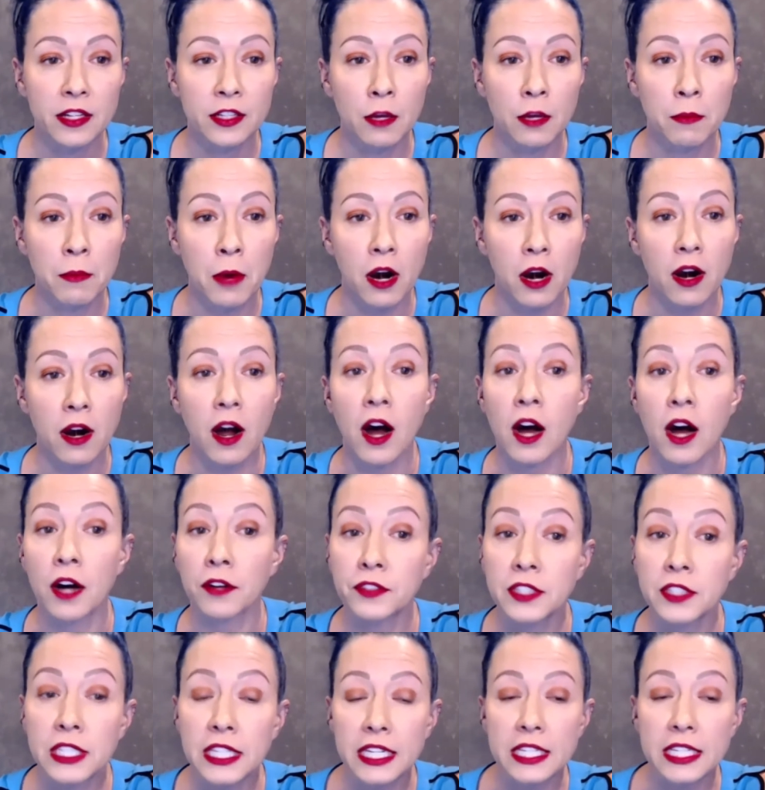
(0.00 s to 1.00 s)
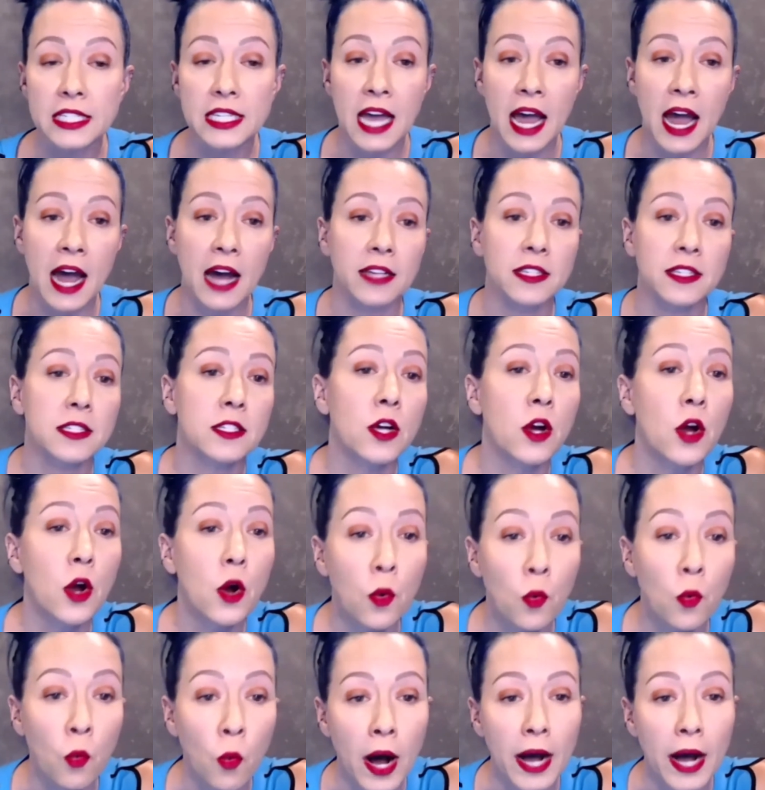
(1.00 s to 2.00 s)
Lamar often gets asked,
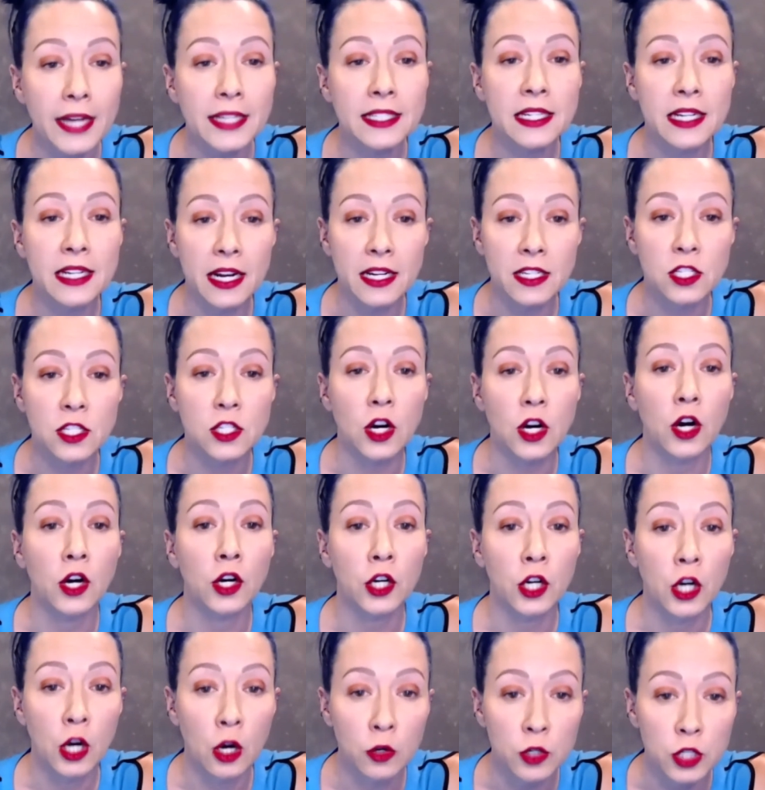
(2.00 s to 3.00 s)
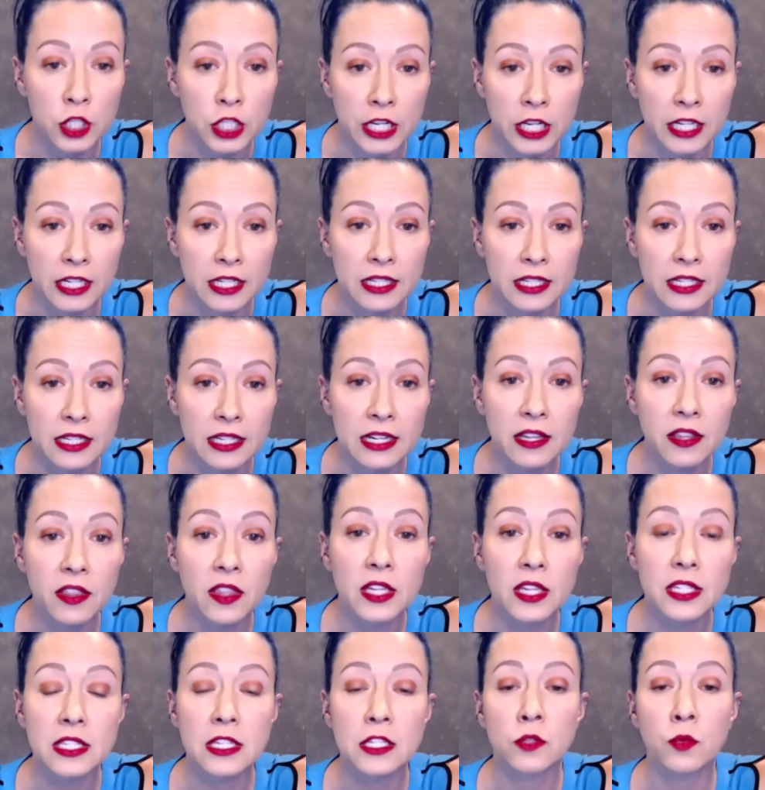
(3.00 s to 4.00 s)
"Why did I start coaching?"
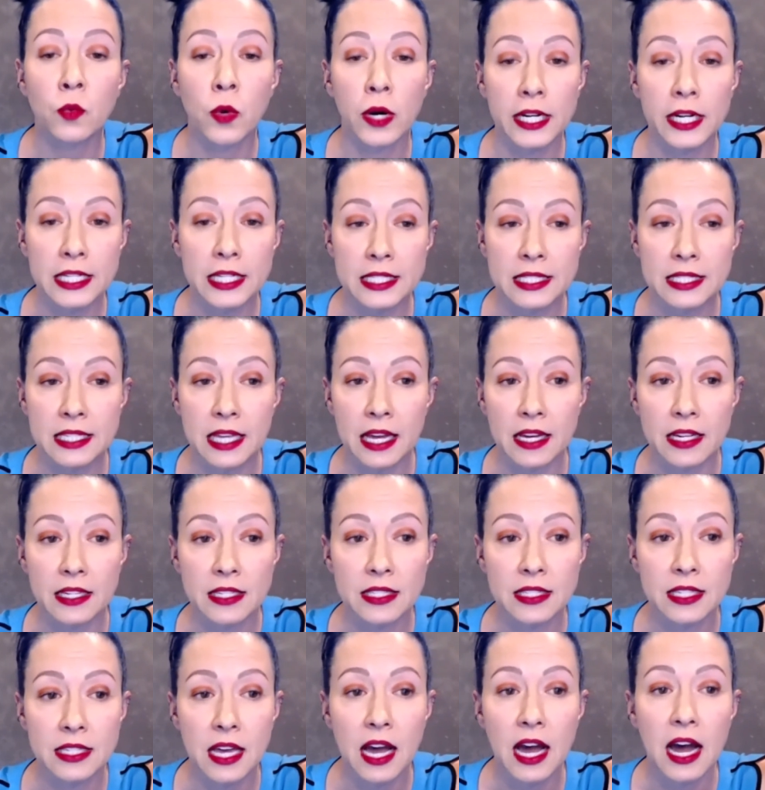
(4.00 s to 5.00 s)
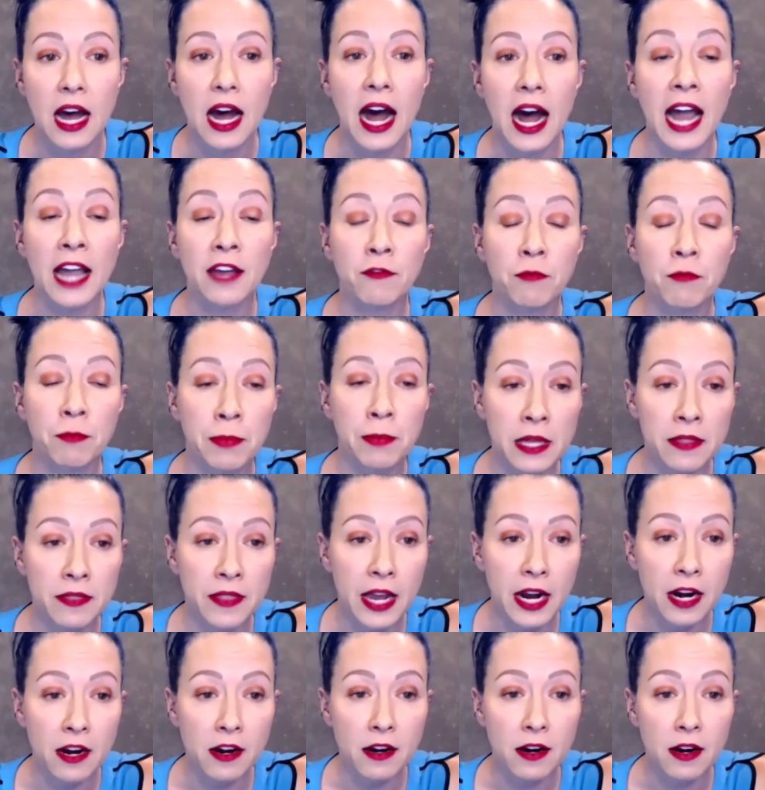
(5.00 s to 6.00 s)
This is what he says: "I have been
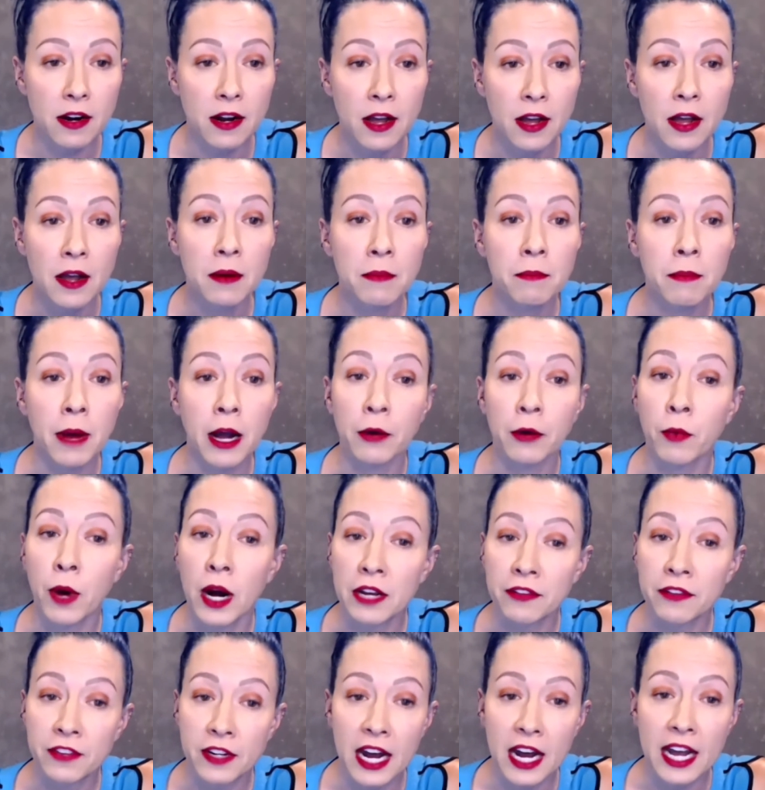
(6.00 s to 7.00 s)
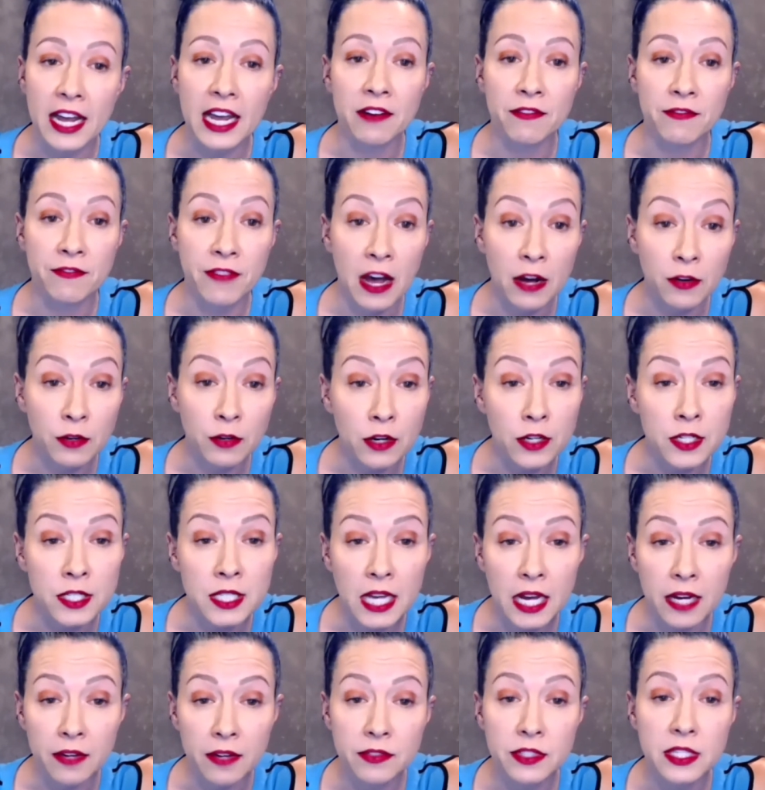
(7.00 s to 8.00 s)
there. My wife and I have found
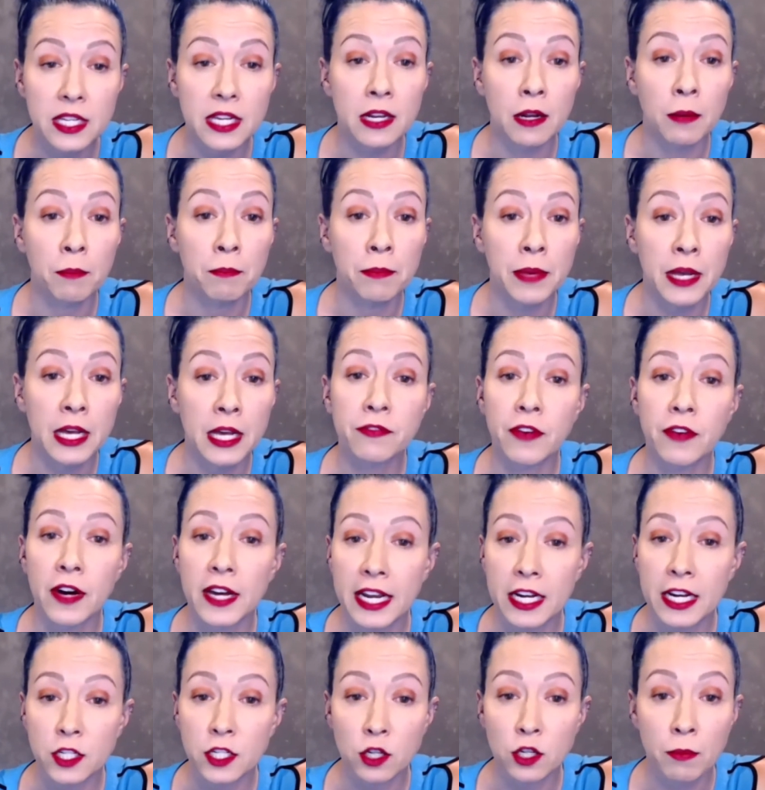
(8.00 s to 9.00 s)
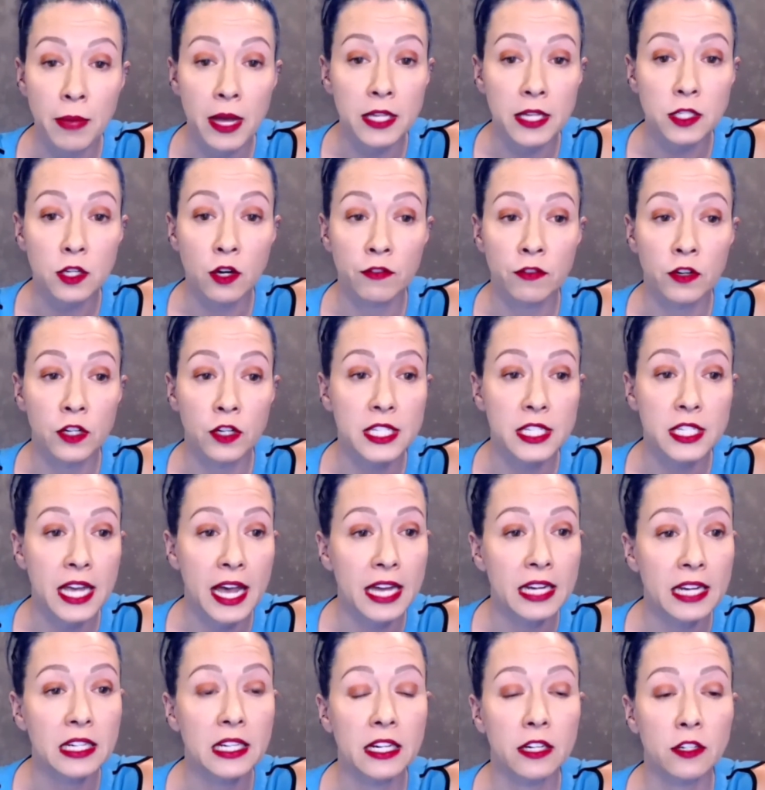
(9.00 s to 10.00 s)
ourselves in a big financial mess over
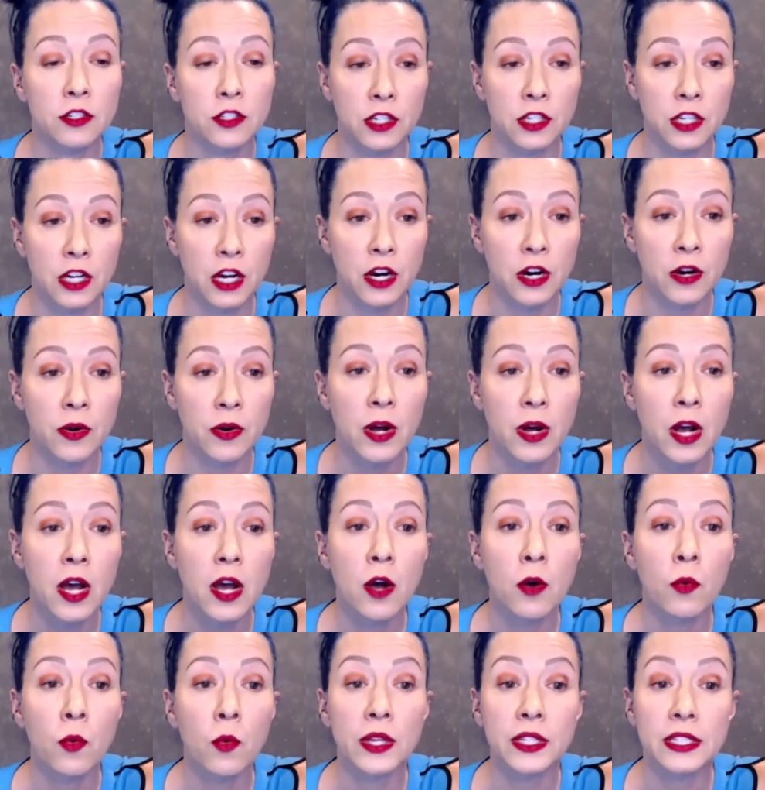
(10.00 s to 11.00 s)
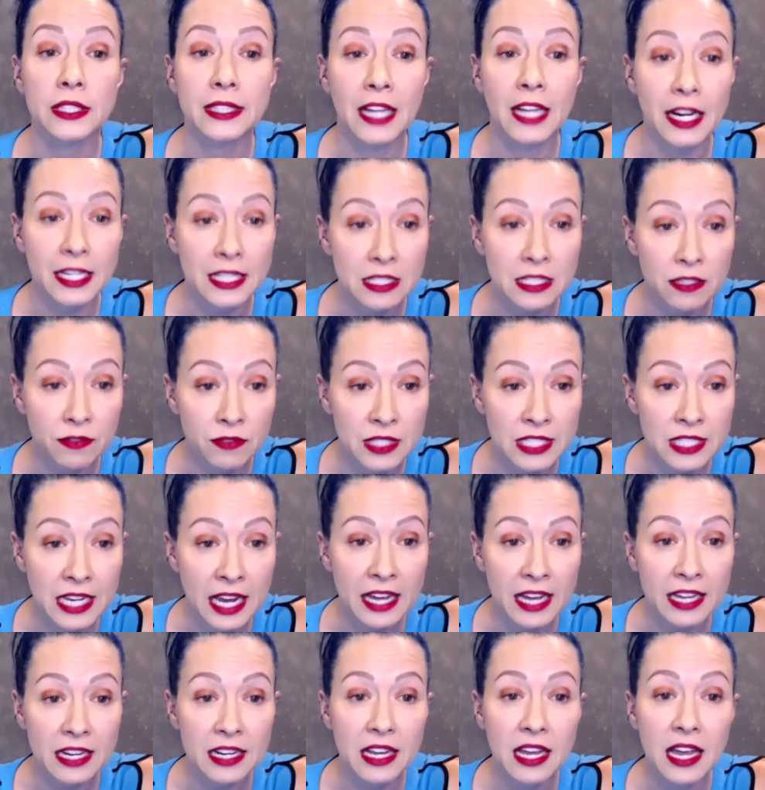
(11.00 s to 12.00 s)
10 years ago with lots of
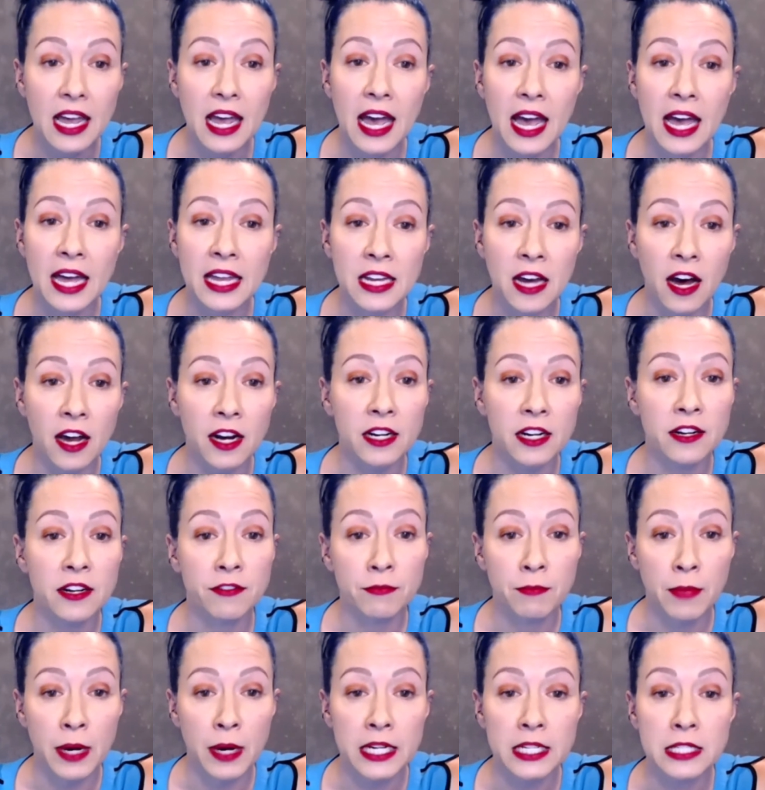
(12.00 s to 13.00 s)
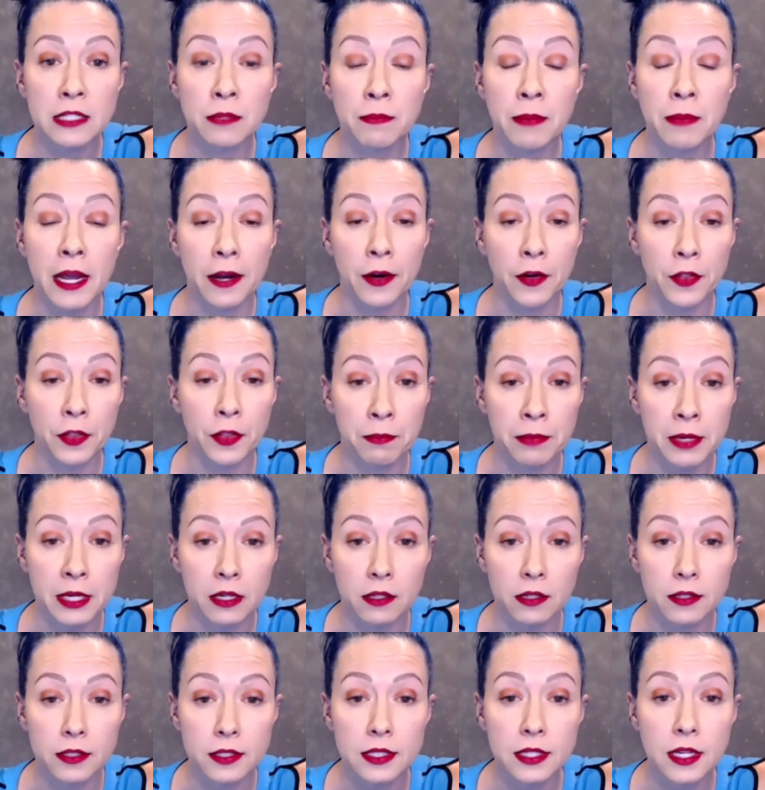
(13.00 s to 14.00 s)
debt and not enough money to pay all the
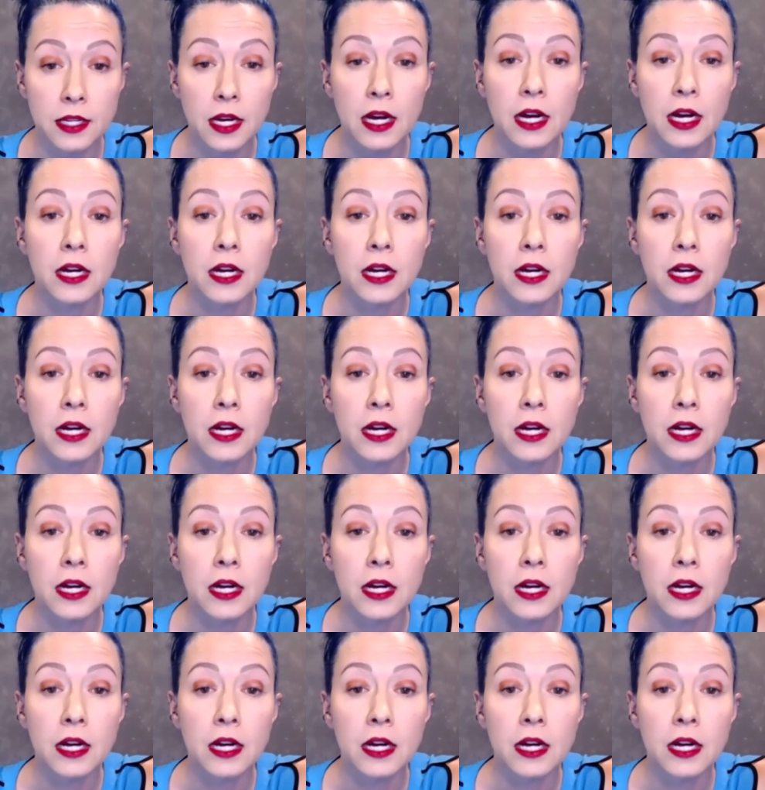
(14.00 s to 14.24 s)
bills.